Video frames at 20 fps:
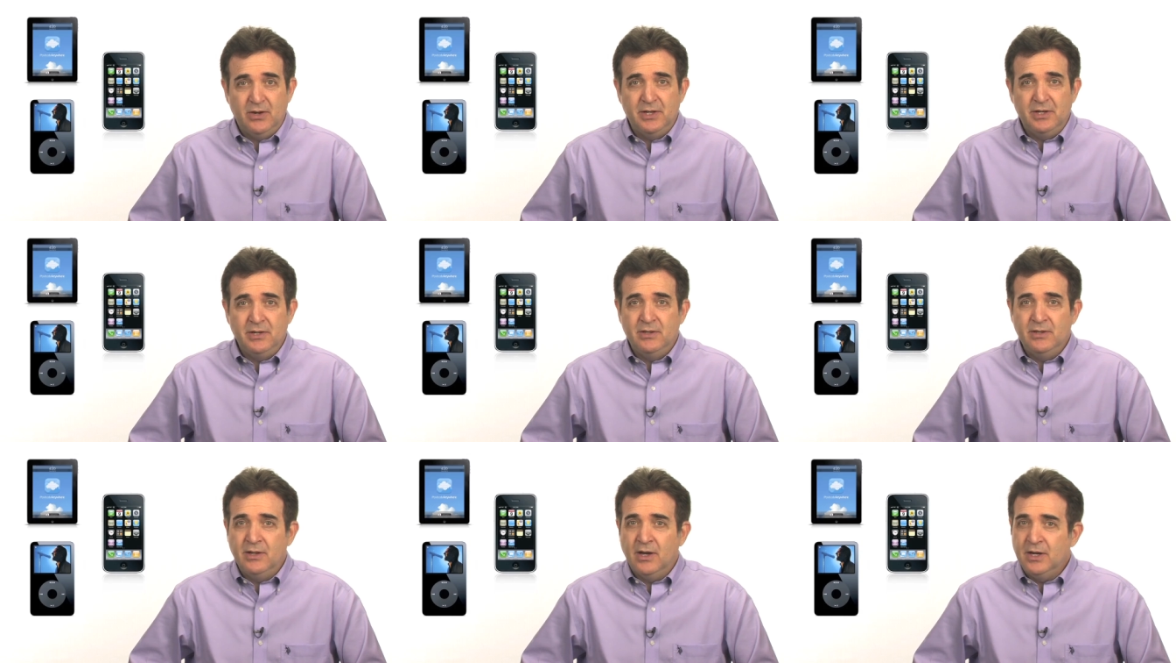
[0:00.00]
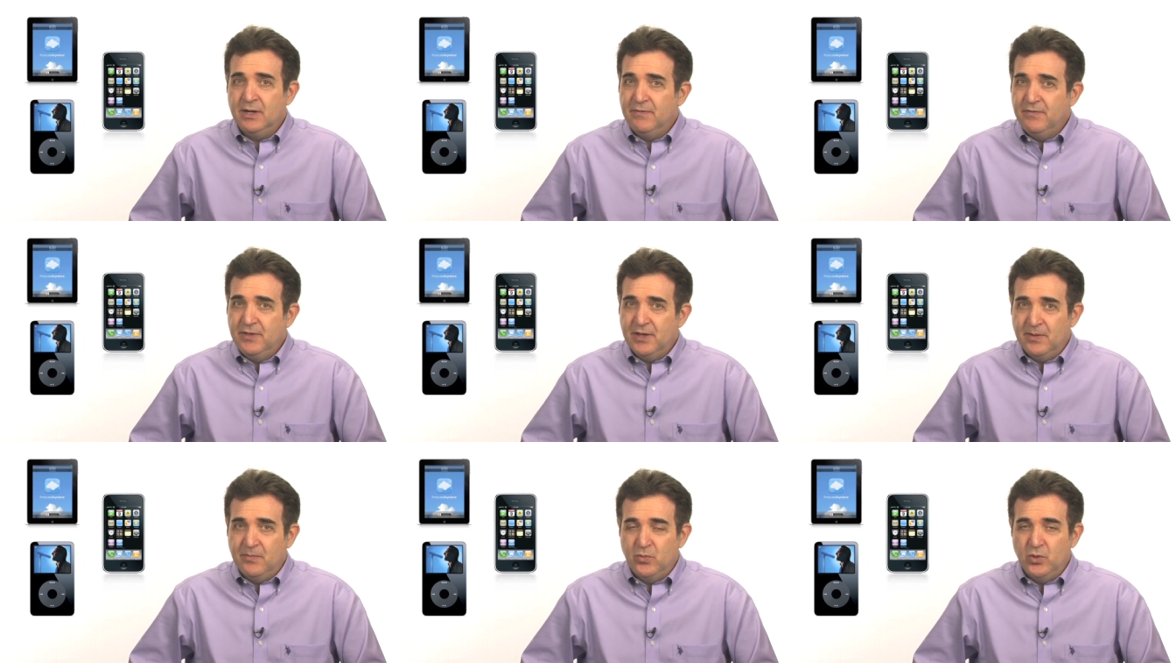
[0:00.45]
and none
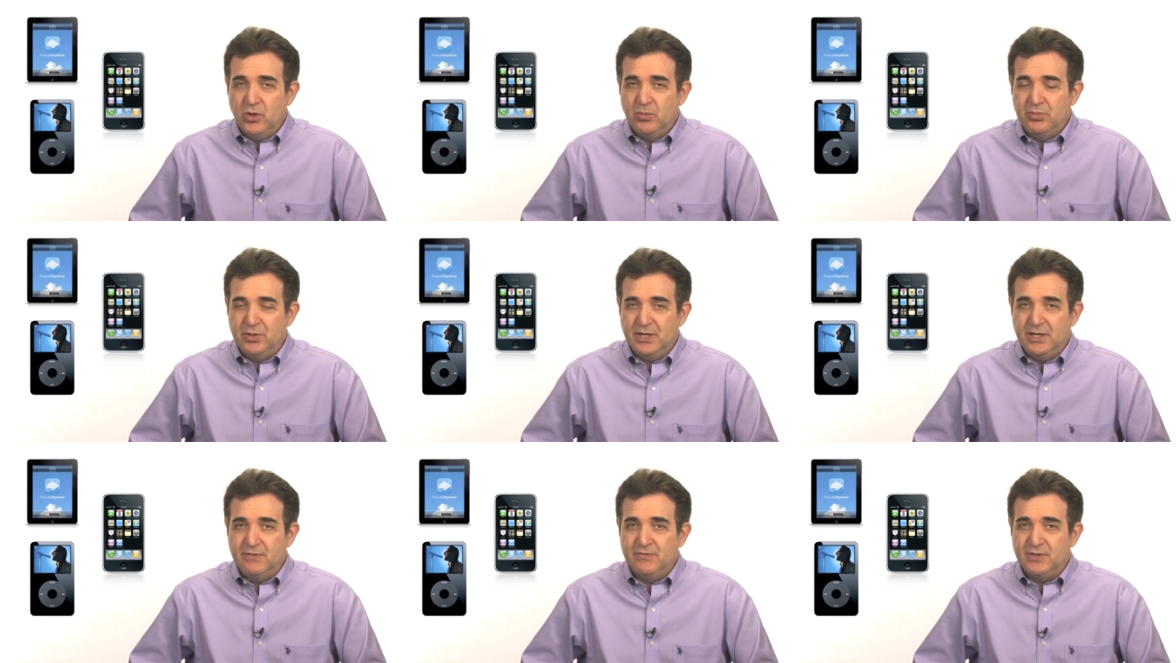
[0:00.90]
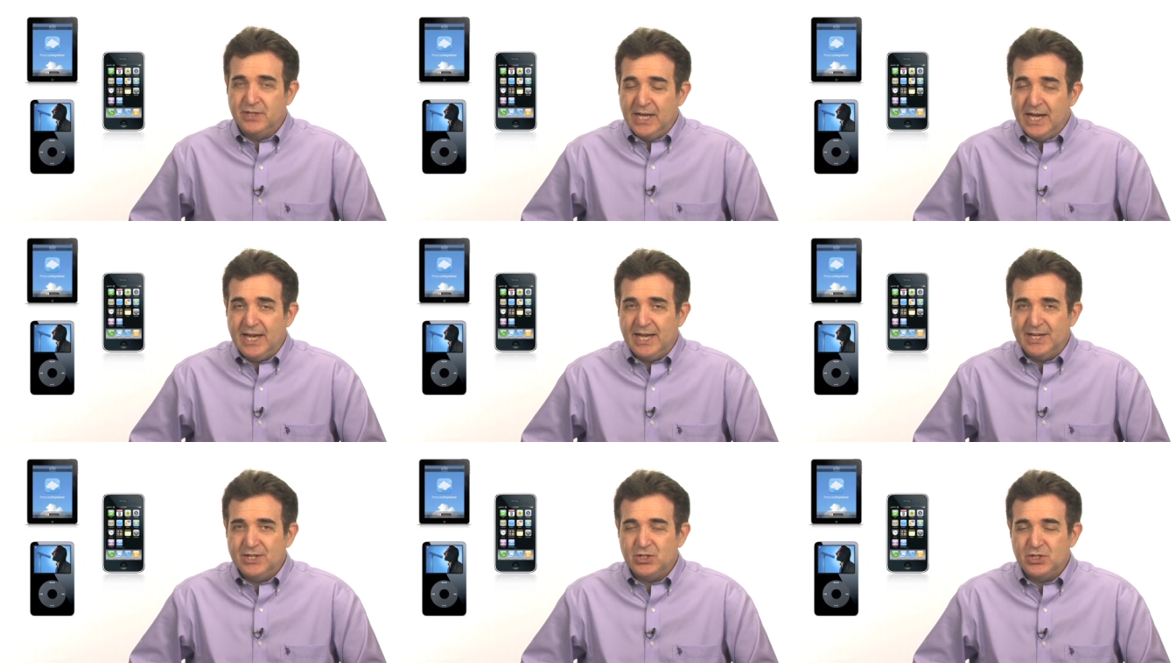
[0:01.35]
of them will play
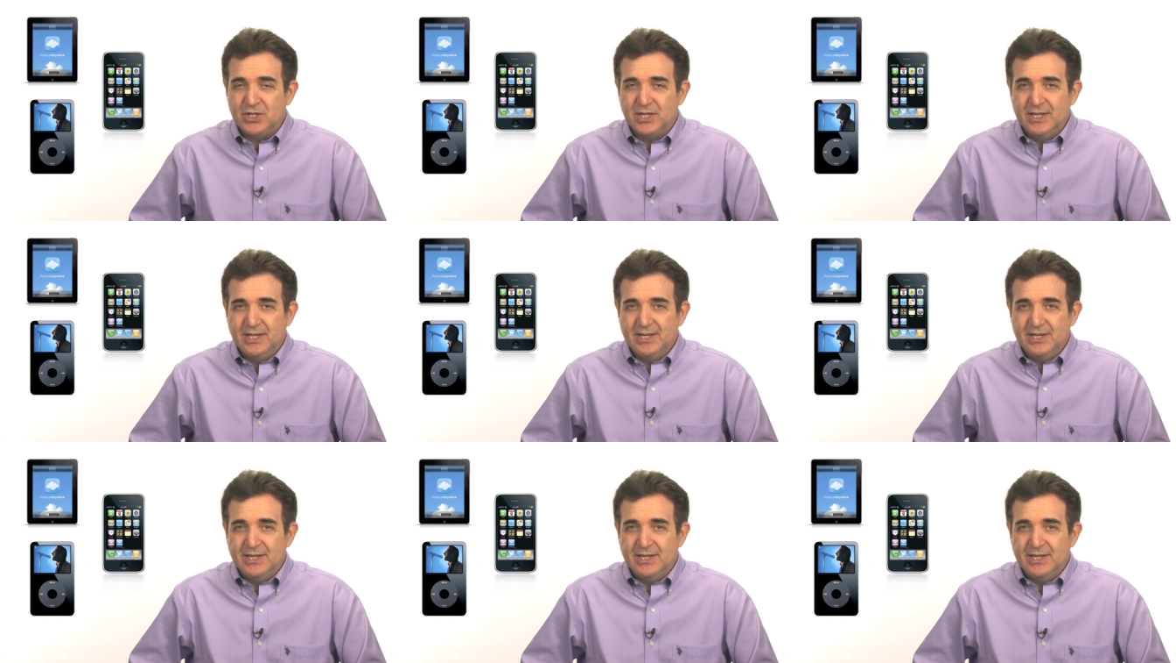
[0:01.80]
Flash.